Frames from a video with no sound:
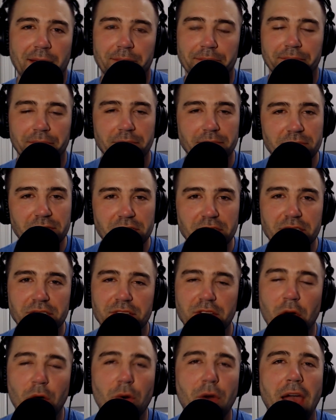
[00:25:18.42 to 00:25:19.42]
I'm
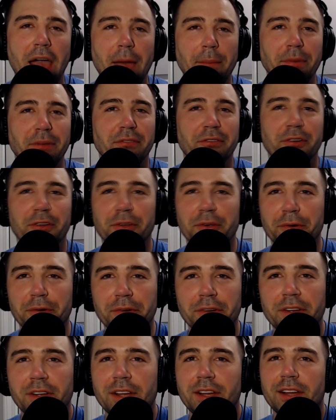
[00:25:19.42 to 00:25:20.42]
so happy for
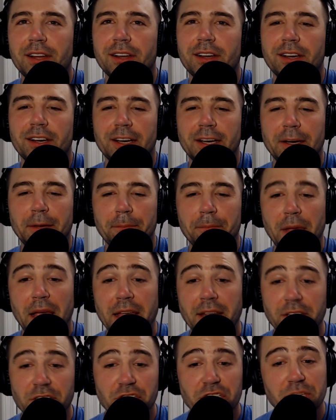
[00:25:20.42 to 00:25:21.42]
you.
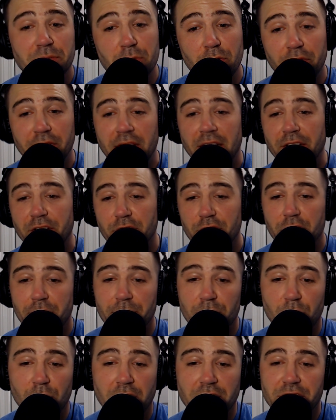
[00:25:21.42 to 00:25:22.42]
And she's moving on to
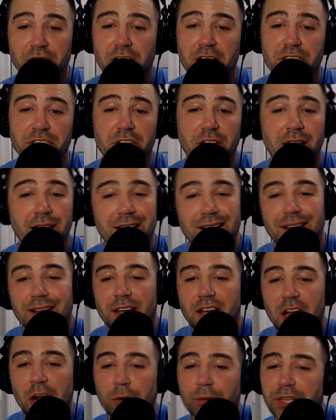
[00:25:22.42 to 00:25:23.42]
UW Oshkosh.
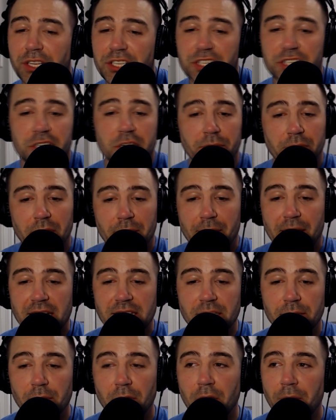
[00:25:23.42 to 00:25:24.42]
I don't think she's going to play
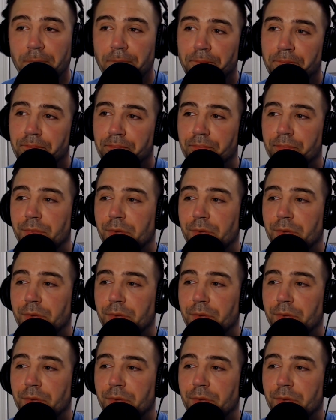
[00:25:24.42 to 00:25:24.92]
basketball,